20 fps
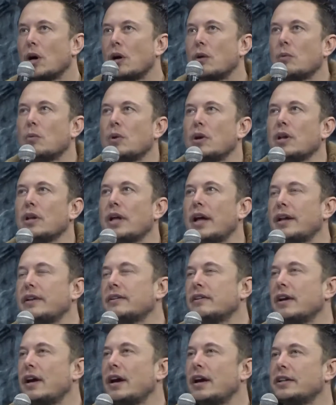Well, at
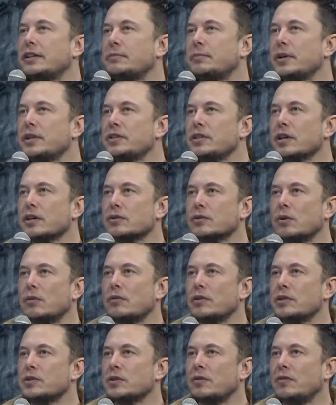SpaceX,
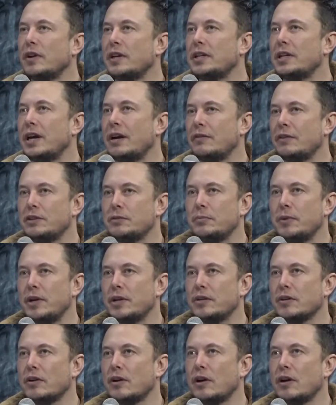almost all my time is
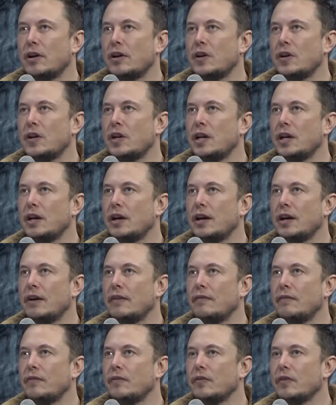spent on
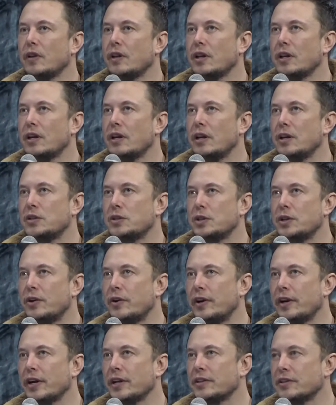
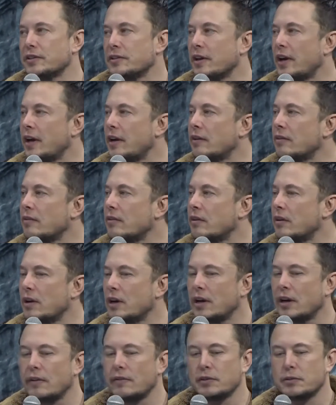engineering and design.
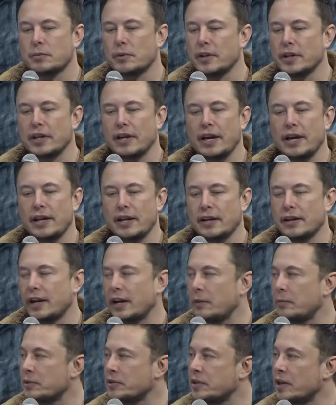It's probably 80 and
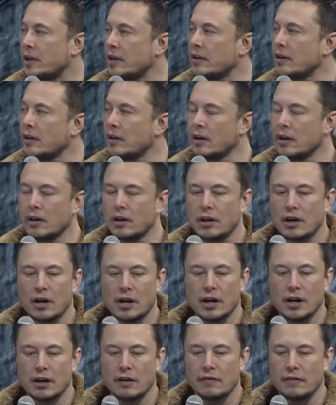90%.
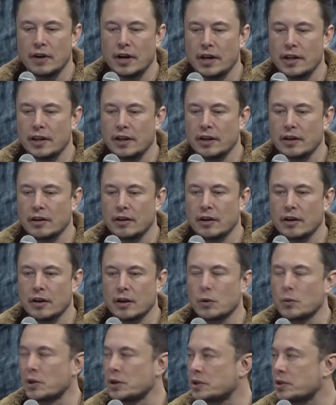And then
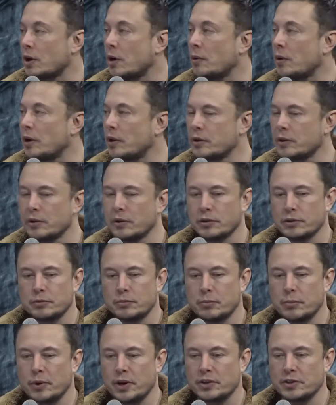Gwynn Shotwell, who's
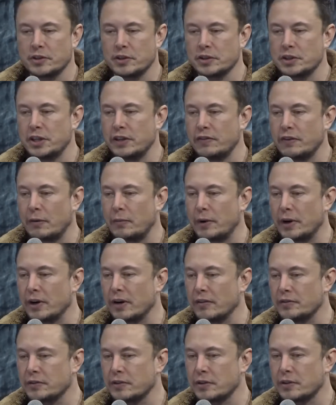president and chief operating
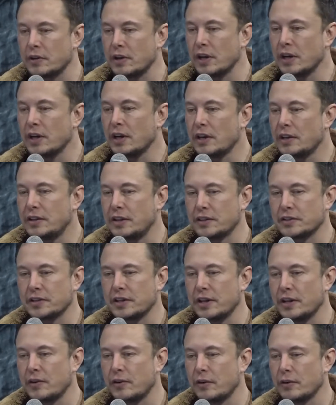officer, takes
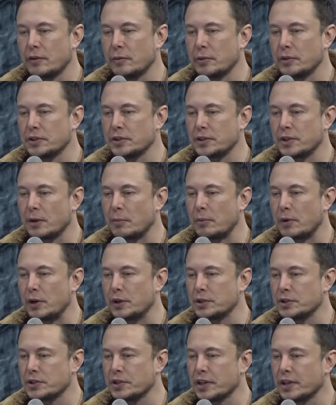care of the business
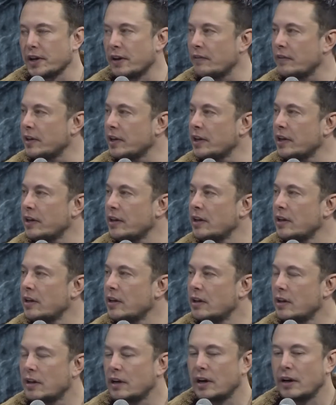operations of the company,
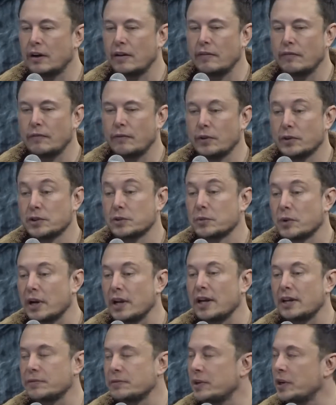which is what
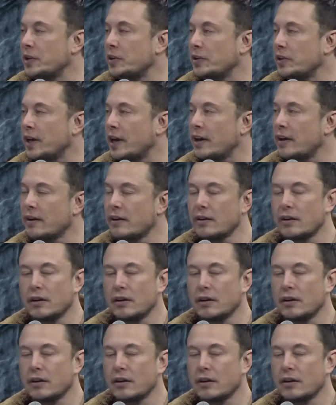allows me to do that.